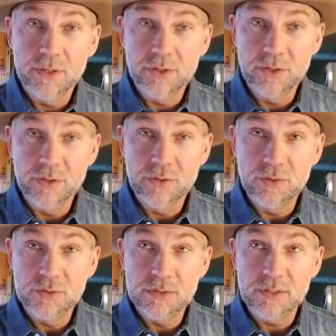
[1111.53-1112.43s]

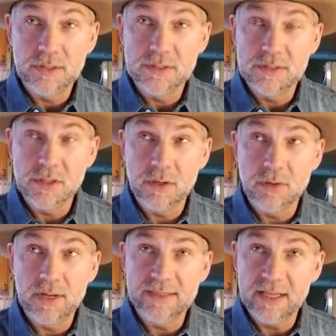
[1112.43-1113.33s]
use,
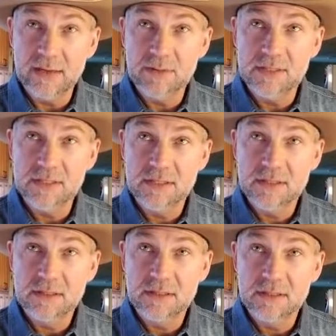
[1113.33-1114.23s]
so I think it was,
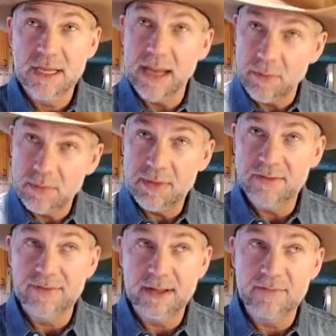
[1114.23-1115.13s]
yeah, it would have been a
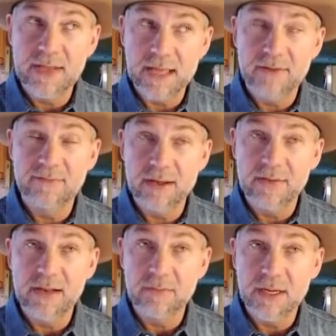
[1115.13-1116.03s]

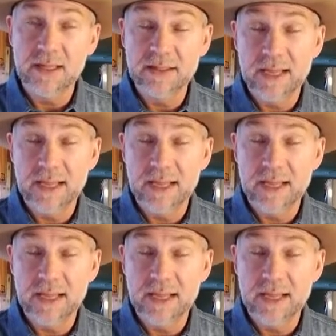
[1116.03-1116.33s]
5-gallon bucket.